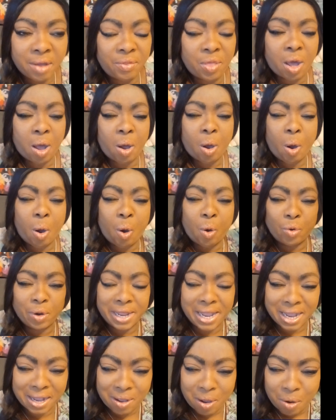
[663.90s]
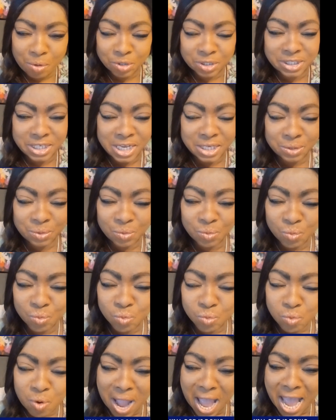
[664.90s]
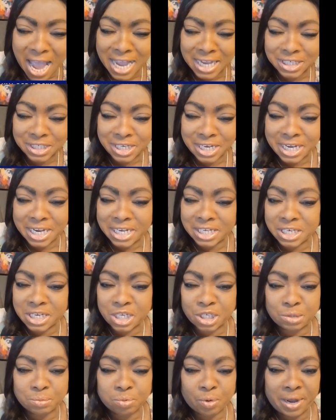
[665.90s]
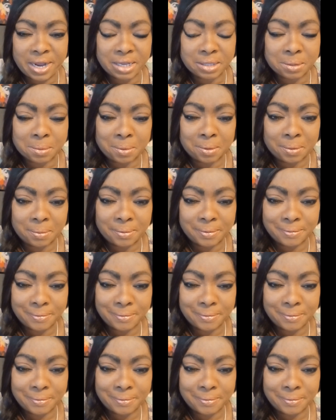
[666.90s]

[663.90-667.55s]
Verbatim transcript: The Holy Ghost is rising in this breakthrough.